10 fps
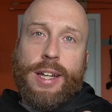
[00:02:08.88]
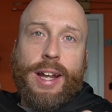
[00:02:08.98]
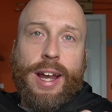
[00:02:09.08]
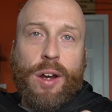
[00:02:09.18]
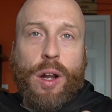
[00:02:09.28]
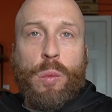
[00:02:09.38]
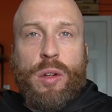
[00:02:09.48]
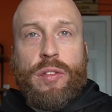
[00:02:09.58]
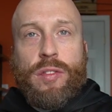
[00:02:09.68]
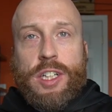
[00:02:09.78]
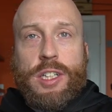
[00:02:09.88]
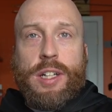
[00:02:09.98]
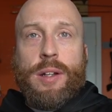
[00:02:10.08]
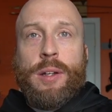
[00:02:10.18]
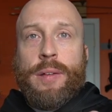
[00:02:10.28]
it out. I want to fish
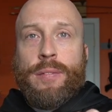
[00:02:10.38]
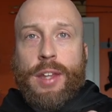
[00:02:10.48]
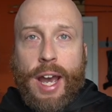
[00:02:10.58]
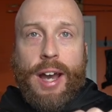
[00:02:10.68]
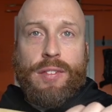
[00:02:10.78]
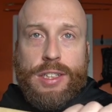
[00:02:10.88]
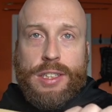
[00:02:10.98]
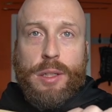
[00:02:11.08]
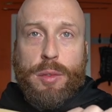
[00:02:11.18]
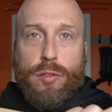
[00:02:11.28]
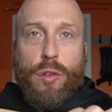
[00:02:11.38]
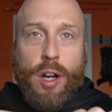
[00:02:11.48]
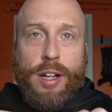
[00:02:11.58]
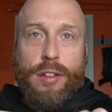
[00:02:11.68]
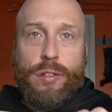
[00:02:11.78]
it obviously before
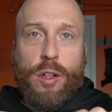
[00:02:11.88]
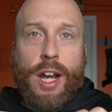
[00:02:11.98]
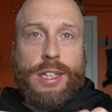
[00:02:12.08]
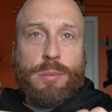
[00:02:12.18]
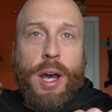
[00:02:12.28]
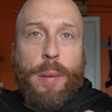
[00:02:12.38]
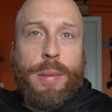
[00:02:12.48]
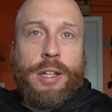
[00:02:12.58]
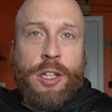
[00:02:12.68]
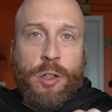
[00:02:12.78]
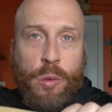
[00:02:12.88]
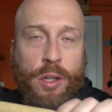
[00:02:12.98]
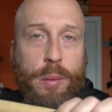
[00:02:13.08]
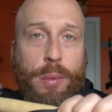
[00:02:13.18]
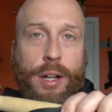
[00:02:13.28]
I give you guys my opinion on
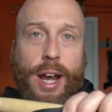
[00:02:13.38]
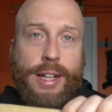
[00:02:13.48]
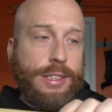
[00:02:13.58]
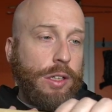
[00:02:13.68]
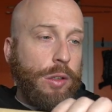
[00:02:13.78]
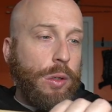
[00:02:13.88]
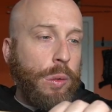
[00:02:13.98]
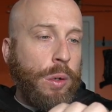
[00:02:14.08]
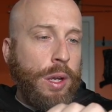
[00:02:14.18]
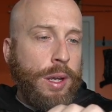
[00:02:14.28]
it, but I can tell you